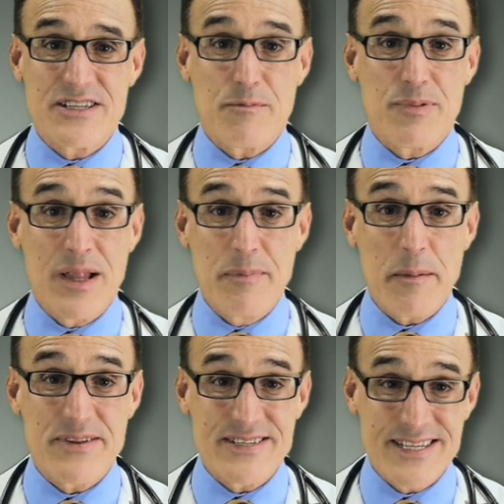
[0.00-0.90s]
to plump
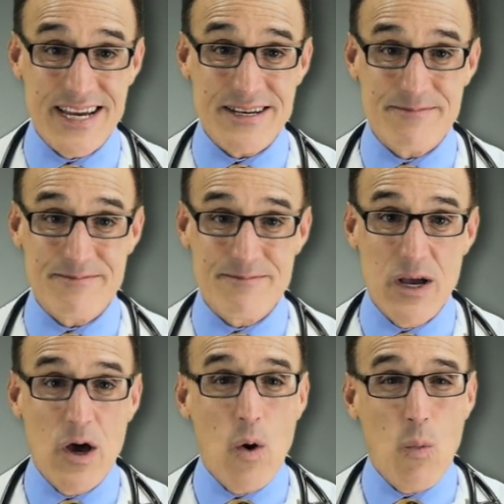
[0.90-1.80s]
up the skin.
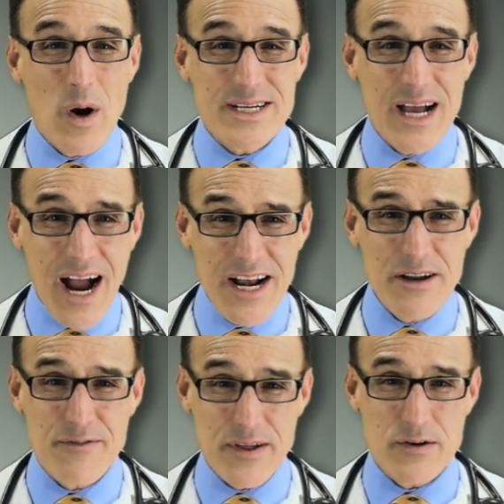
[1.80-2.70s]
What
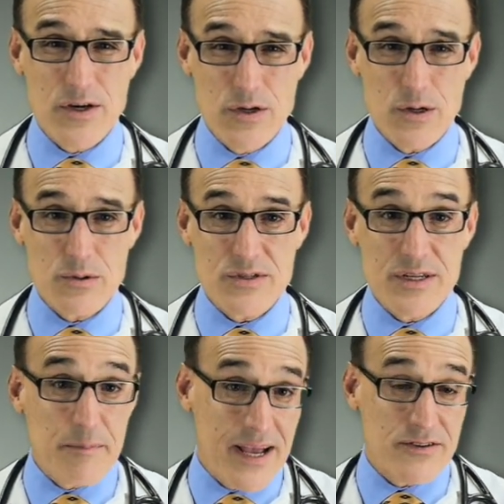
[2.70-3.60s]
kind of filler you use
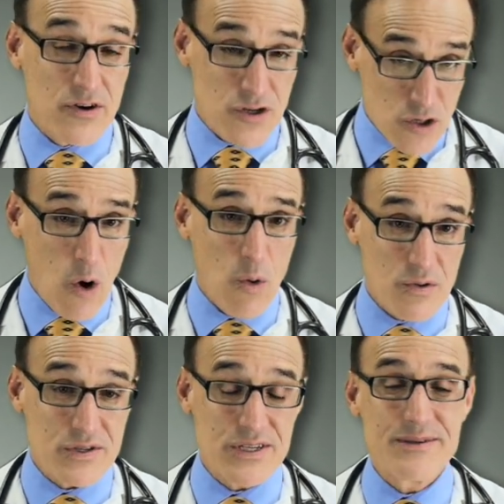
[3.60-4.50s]
depends on your goals.